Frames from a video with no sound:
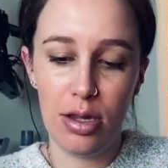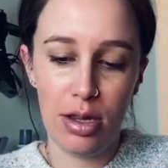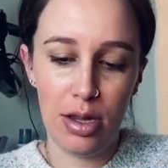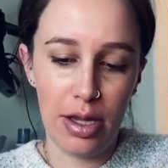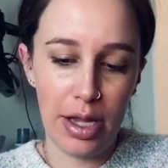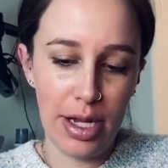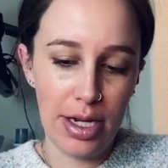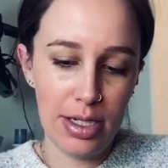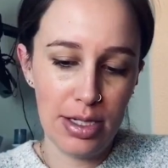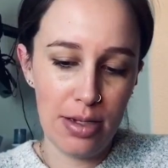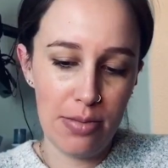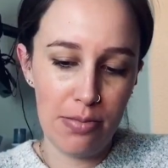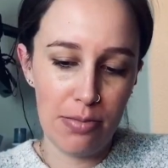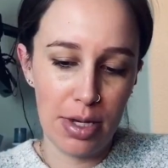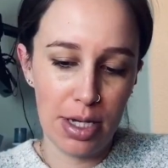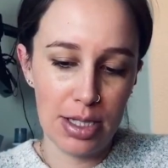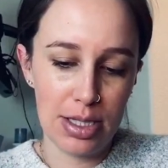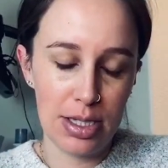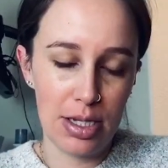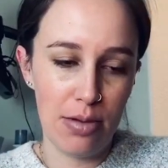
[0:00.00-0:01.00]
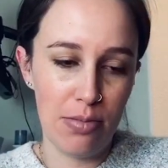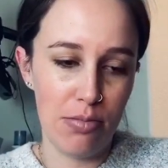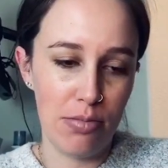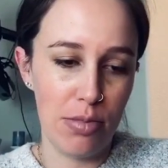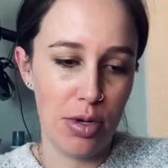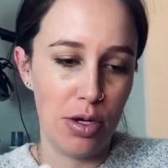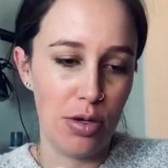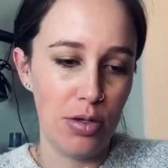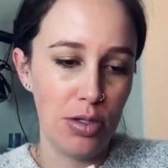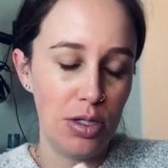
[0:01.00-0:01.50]
like to mix it
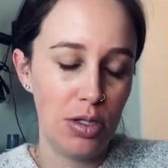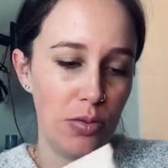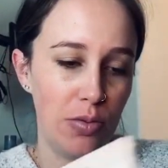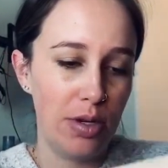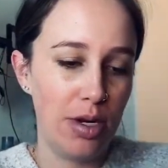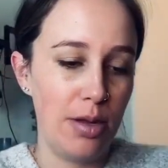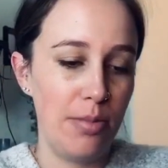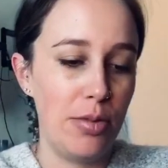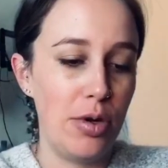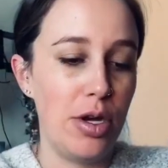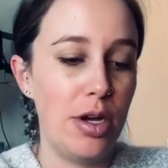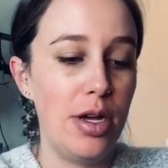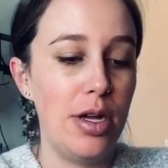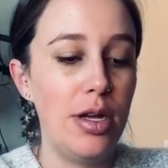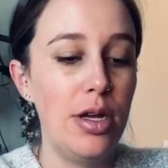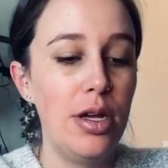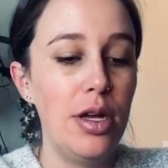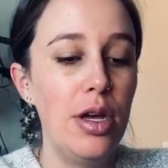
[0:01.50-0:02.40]
most when I'm not